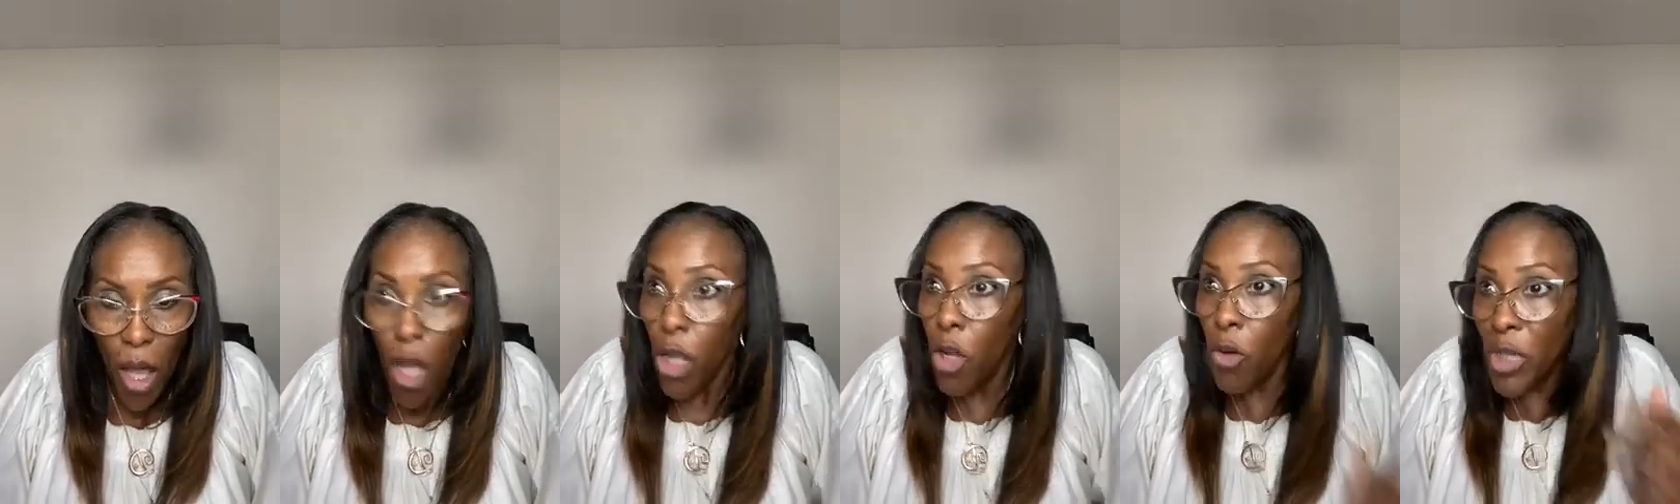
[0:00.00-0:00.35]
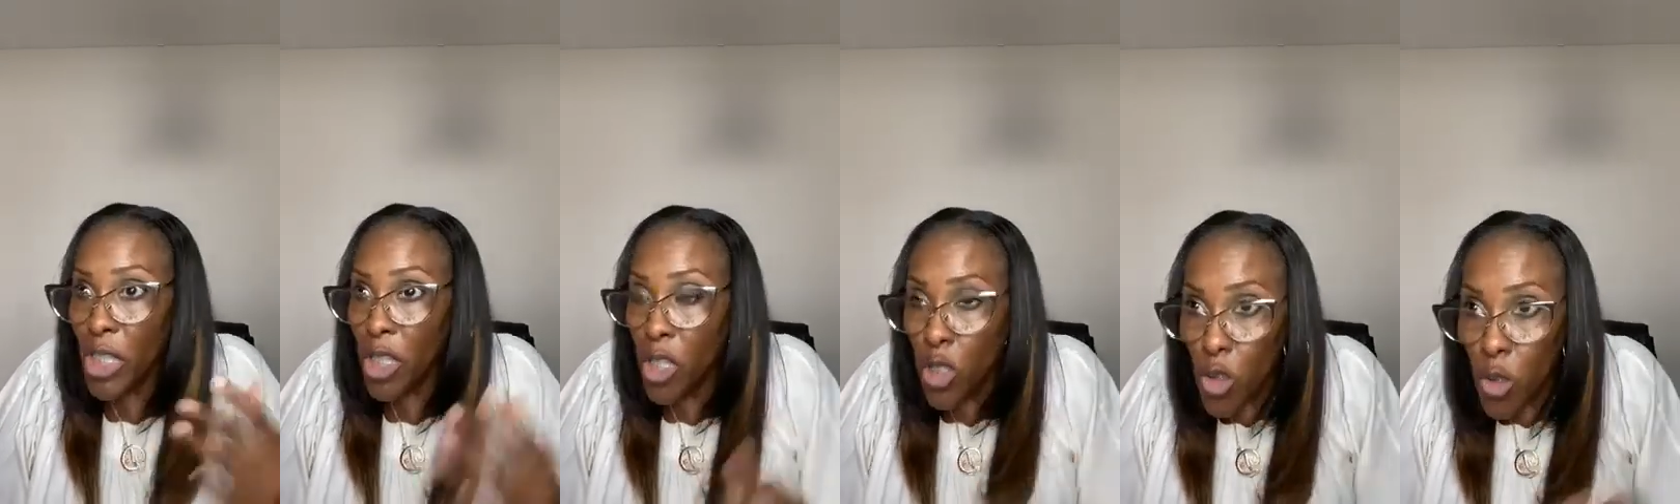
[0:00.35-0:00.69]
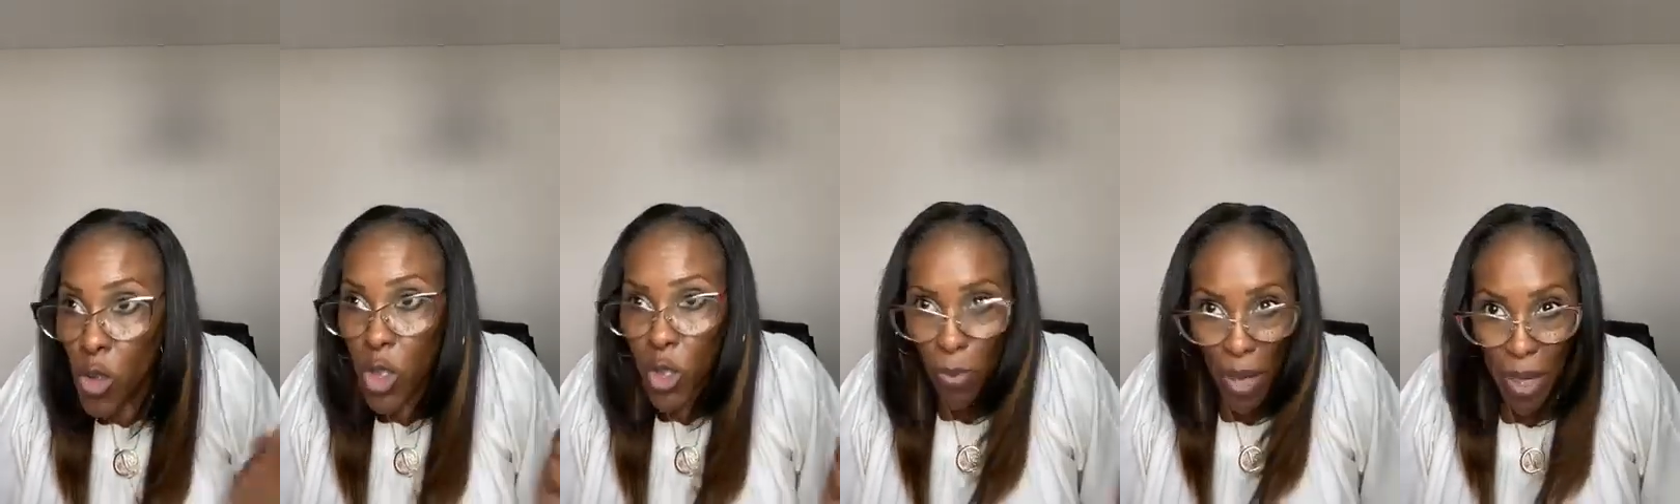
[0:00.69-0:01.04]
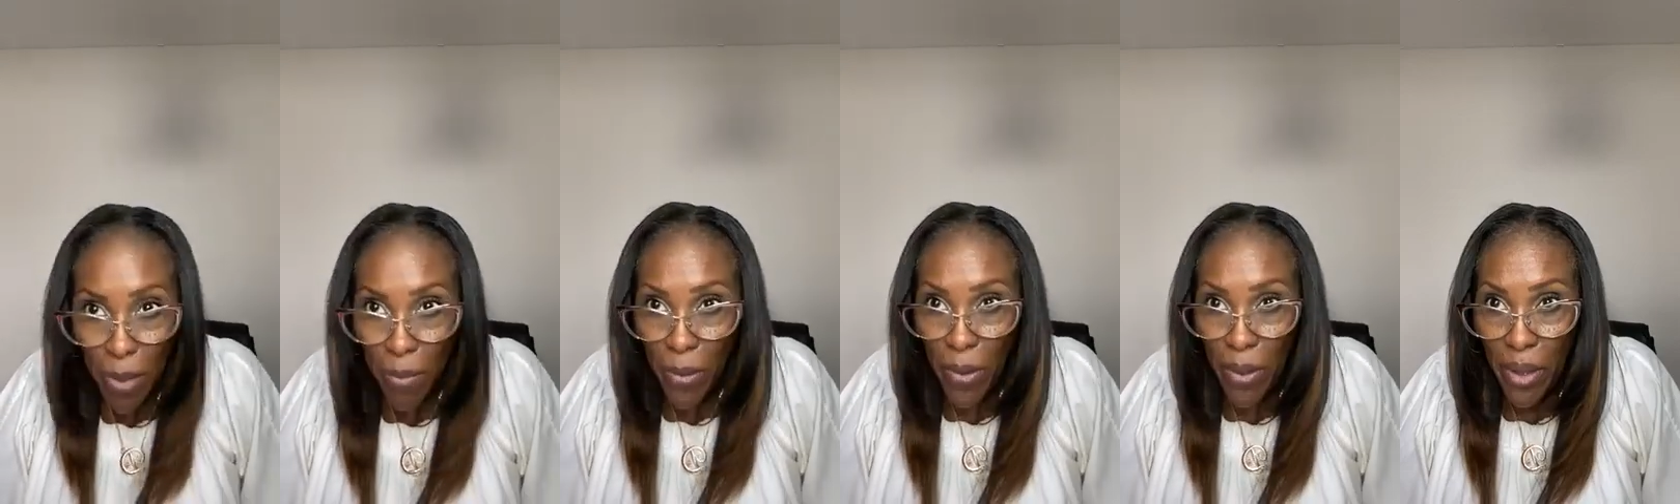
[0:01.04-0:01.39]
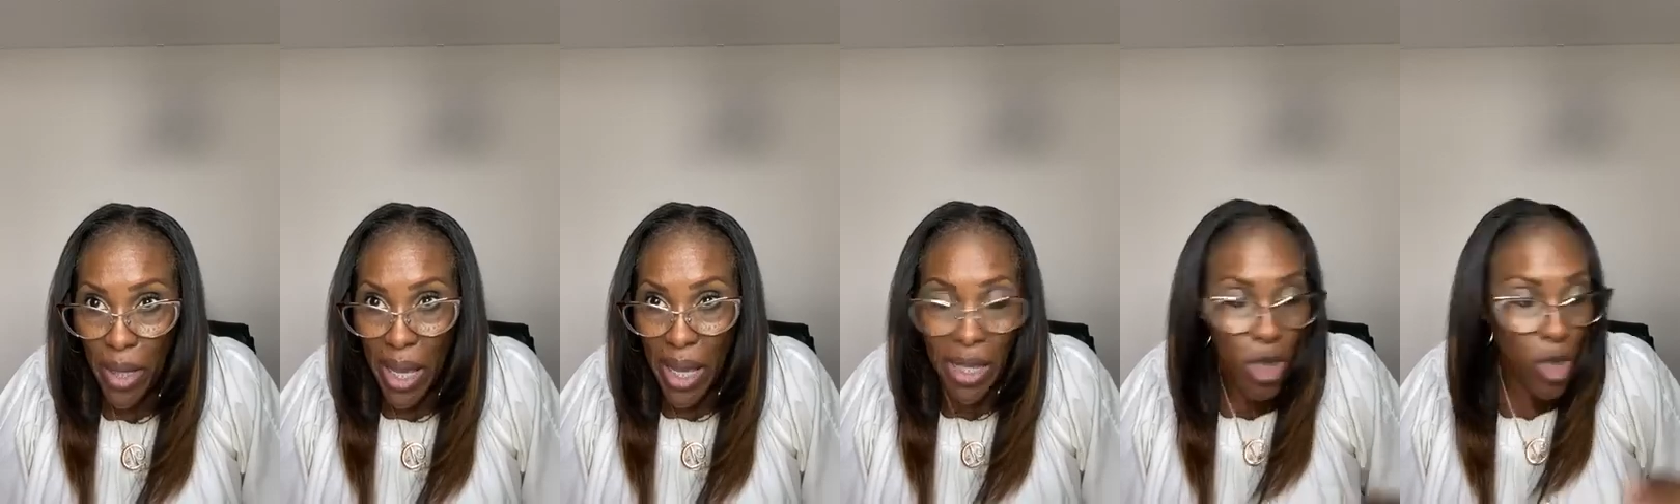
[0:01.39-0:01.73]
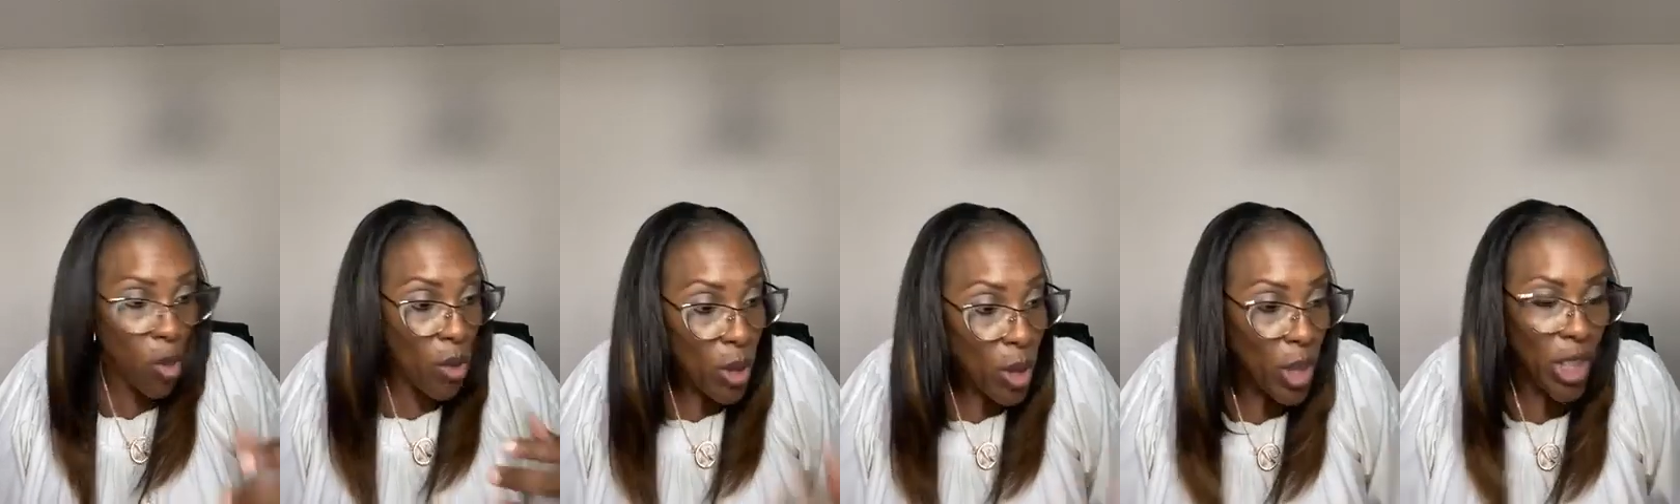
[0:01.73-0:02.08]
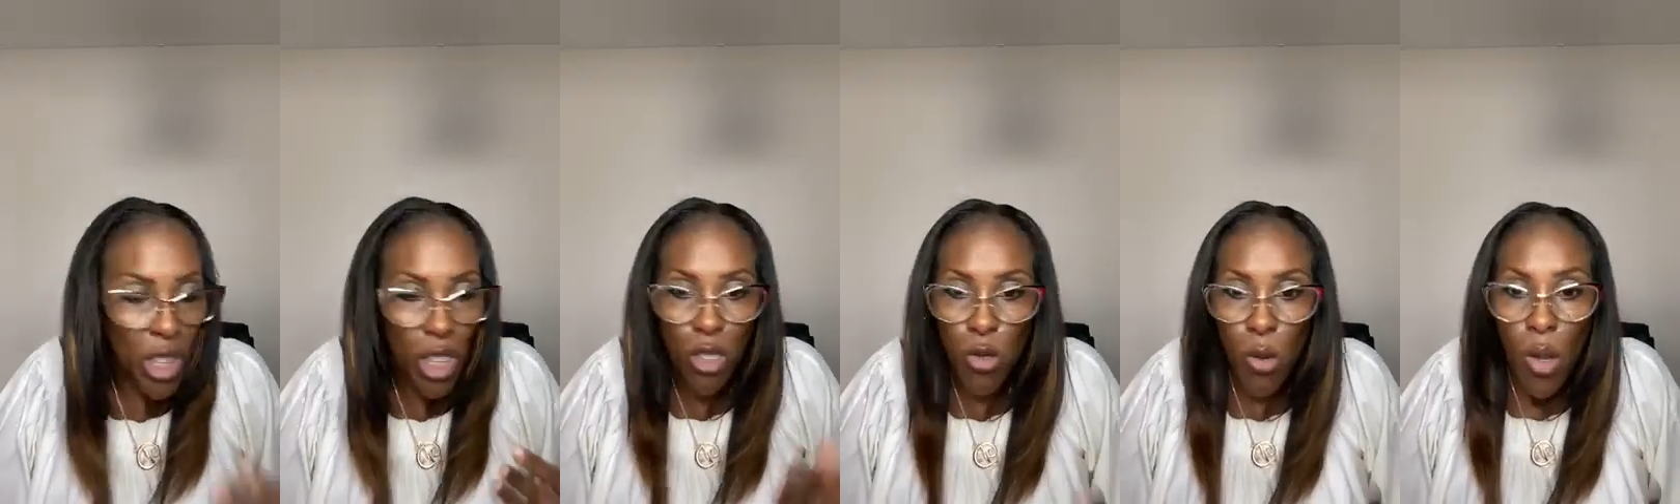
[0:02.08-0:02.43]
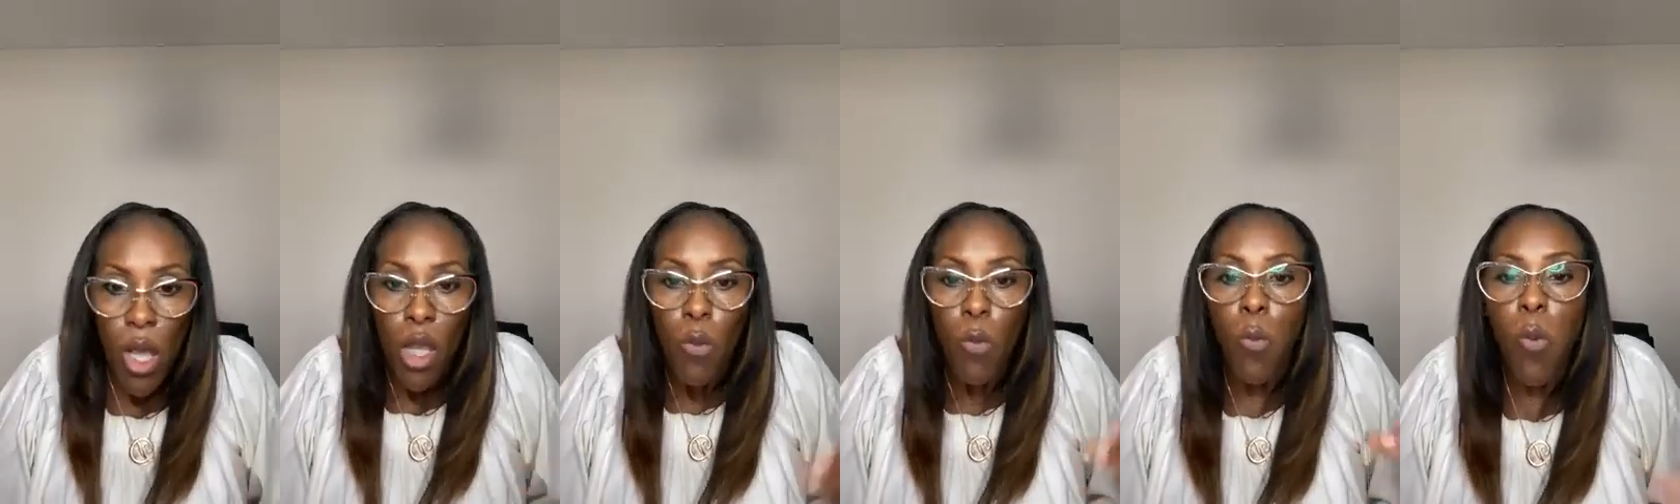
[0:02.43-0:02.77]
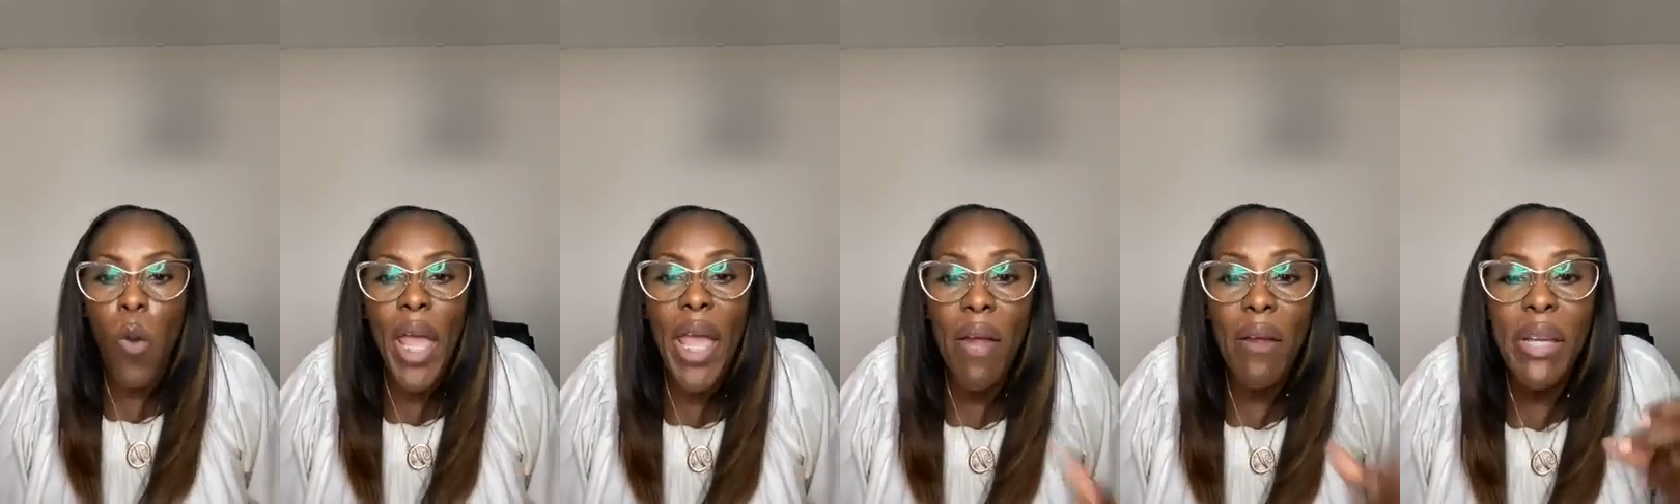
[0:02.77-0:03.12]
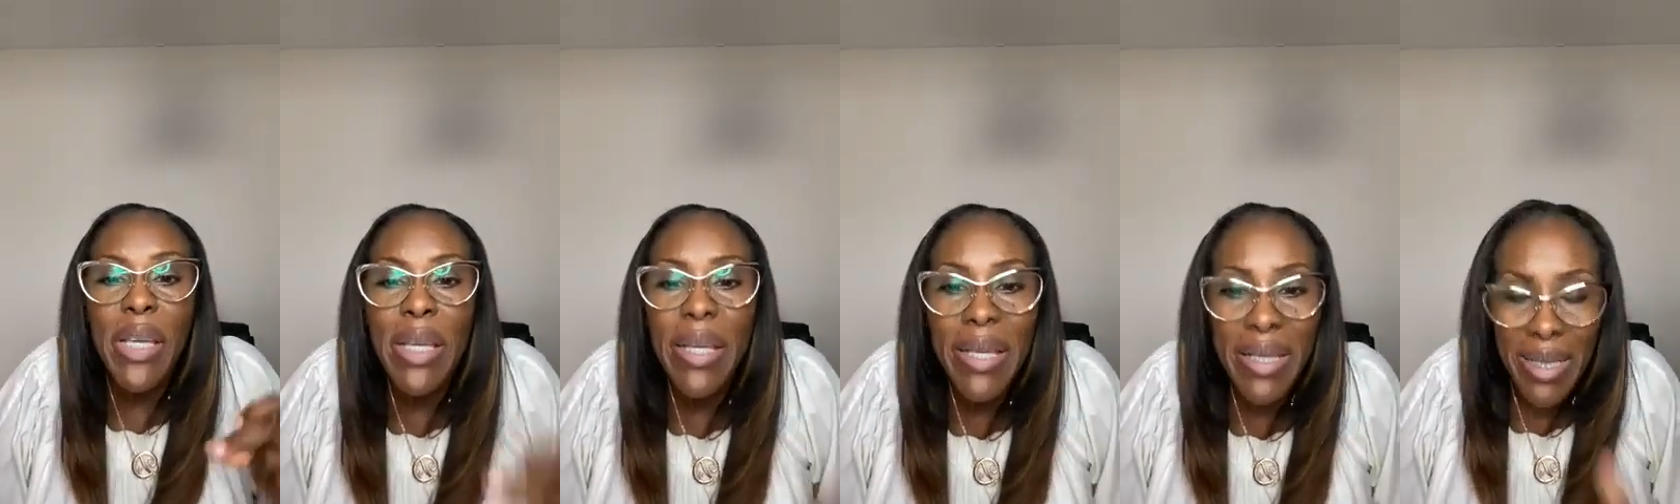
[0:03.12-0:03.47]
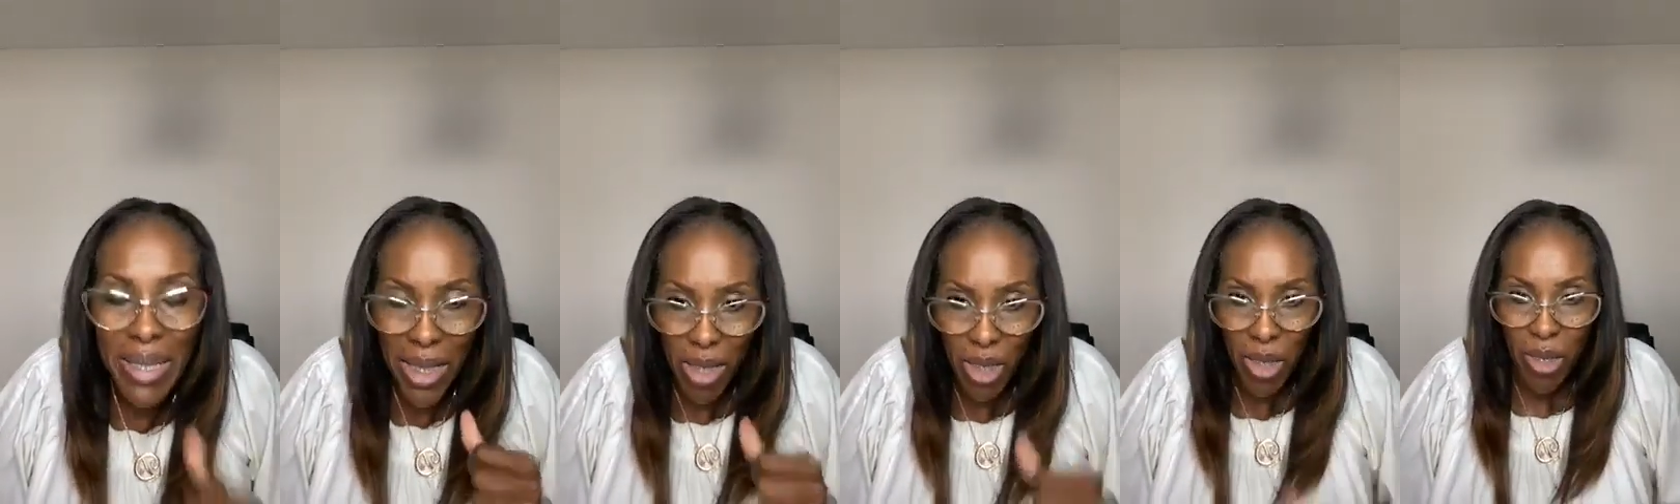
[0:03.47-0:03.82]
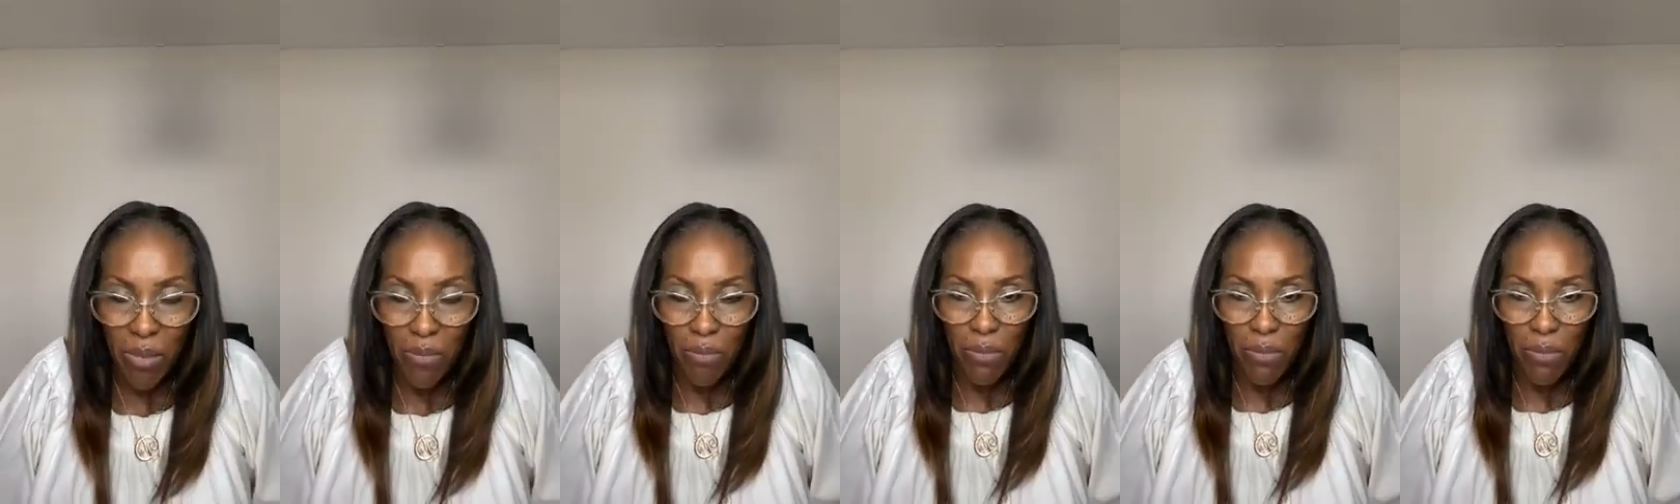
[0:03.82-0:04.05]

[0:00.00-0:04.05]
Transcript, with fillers: Go get the newspaper and start looking at the where is it?